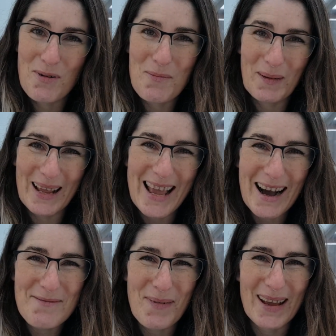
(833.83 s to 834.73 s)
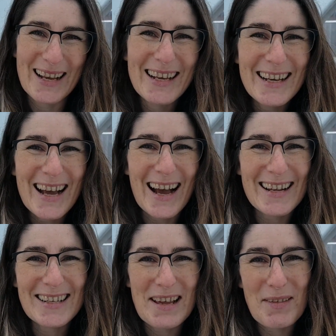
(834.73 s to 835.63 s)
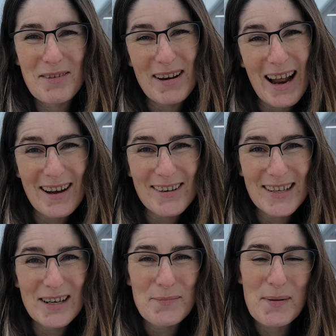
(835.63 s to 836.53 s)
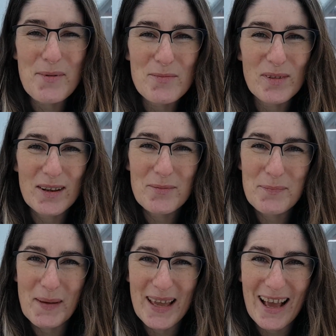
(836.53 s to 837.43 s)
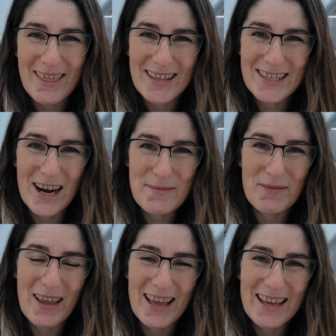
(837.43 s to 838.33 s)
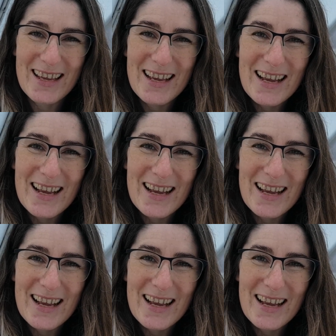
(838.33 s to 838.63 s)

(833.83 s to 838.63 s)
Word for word: probably helping uh, to keep the greenhouse a little bit warmer than it would be at this time of year.